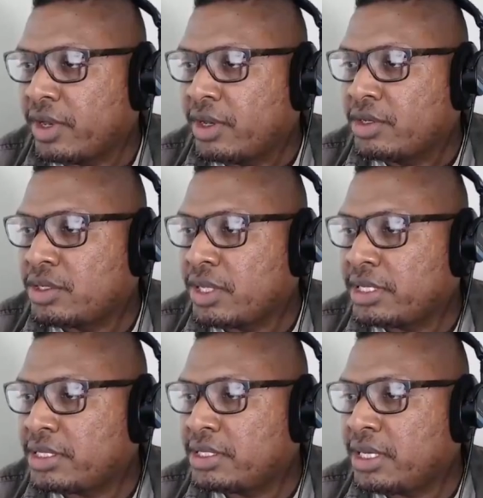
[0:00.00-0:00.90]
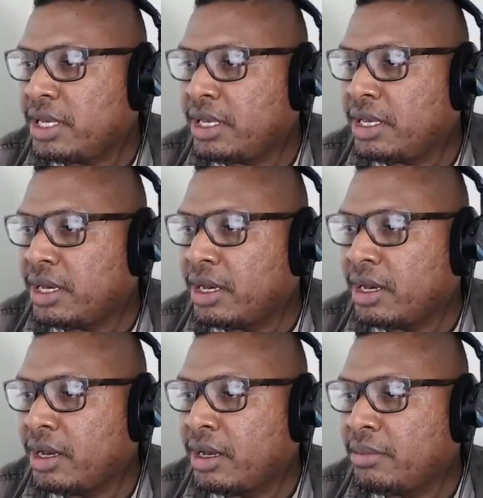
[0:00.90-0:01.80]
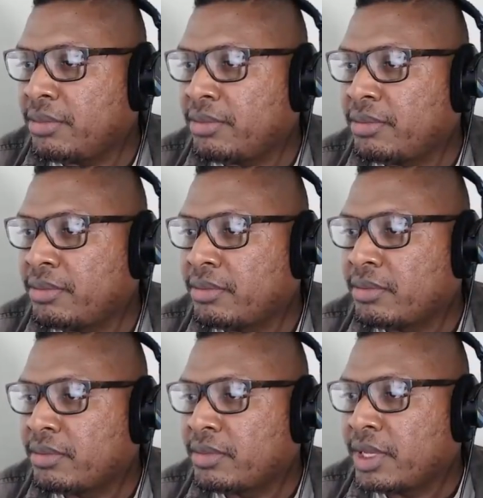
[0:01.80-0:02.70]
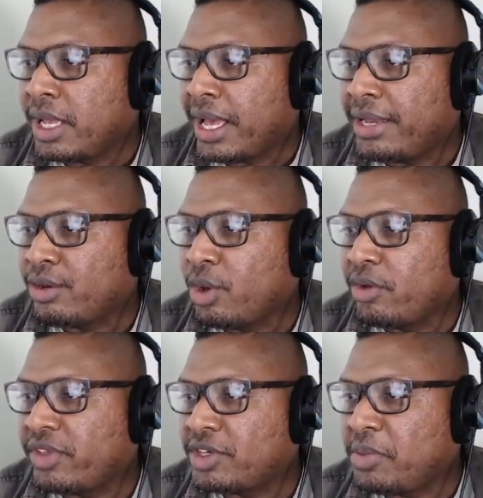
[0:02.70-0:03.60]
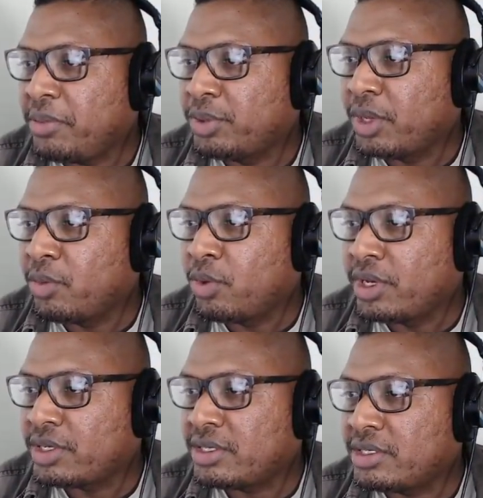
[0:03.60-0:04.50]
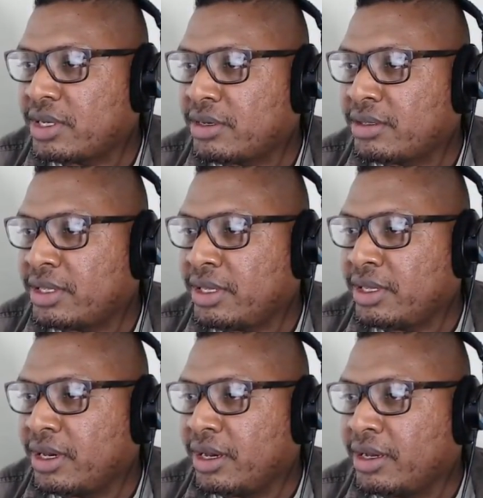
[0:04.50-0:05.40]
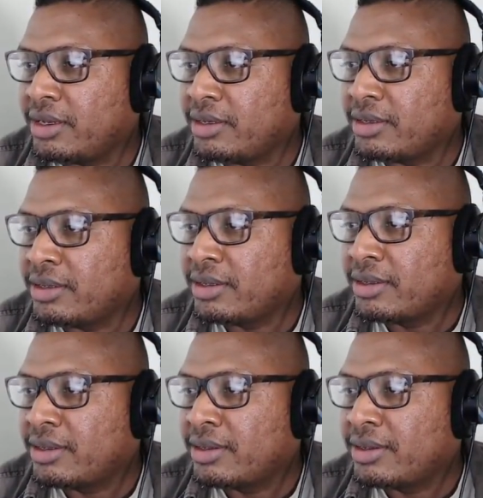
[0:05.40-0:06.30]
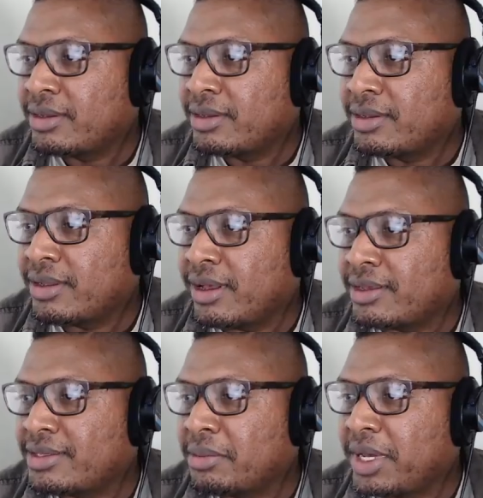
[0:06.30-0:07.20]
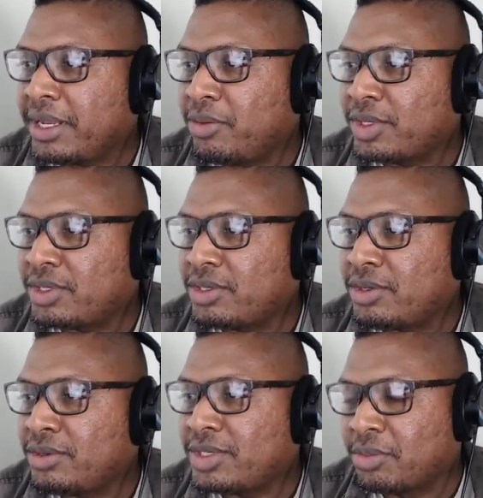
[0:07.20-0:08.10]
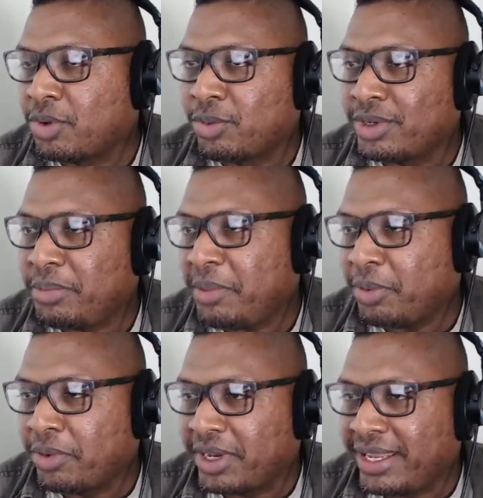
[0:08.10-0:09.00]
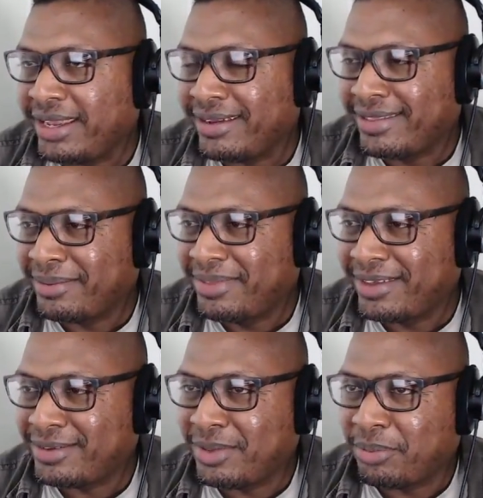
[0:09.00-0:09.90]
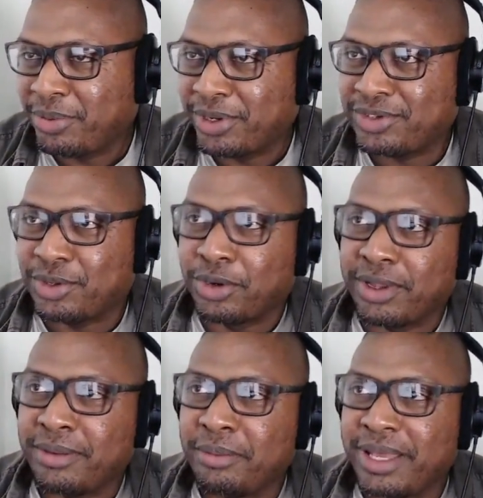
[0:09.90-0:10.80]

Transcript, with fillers: So let's see. Um, I don't know if there's people that want us to tell the. Uh, uh, somebody wants to. Someone. People want to hear the the, the pork story. I put